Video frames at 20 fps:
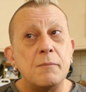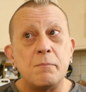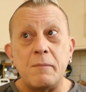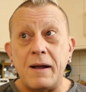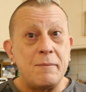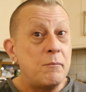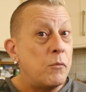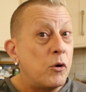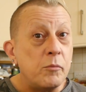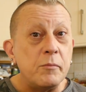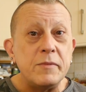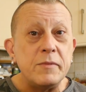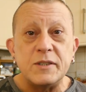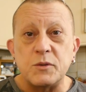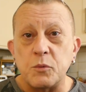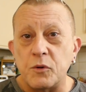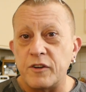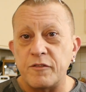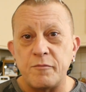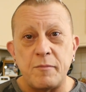My mum
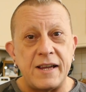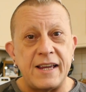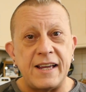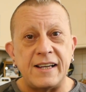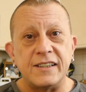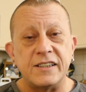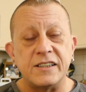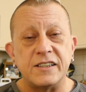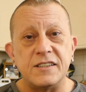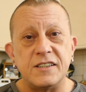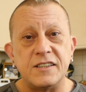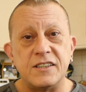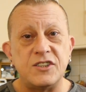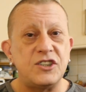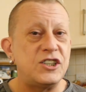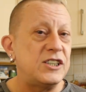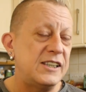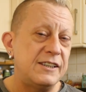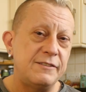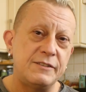is one of my anchors.
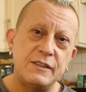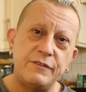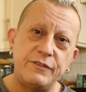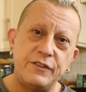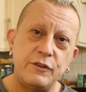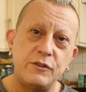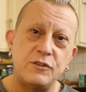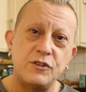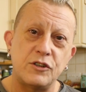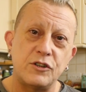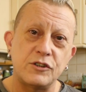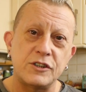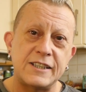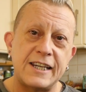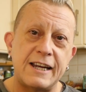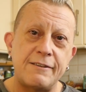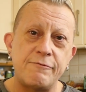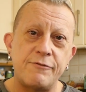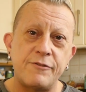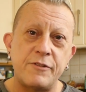She lives a few doors
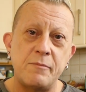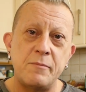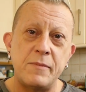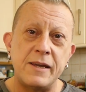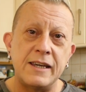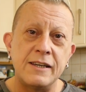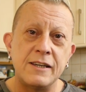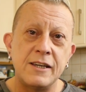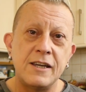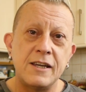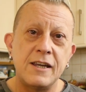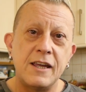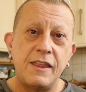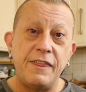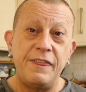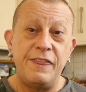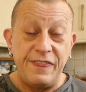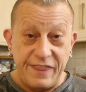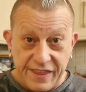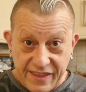down from me.
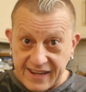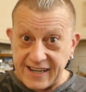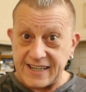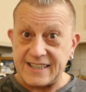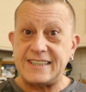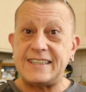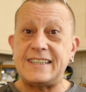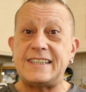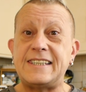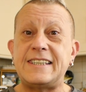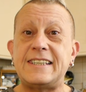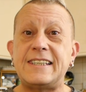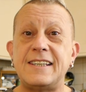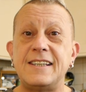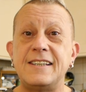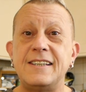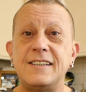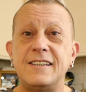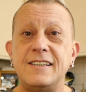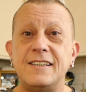This.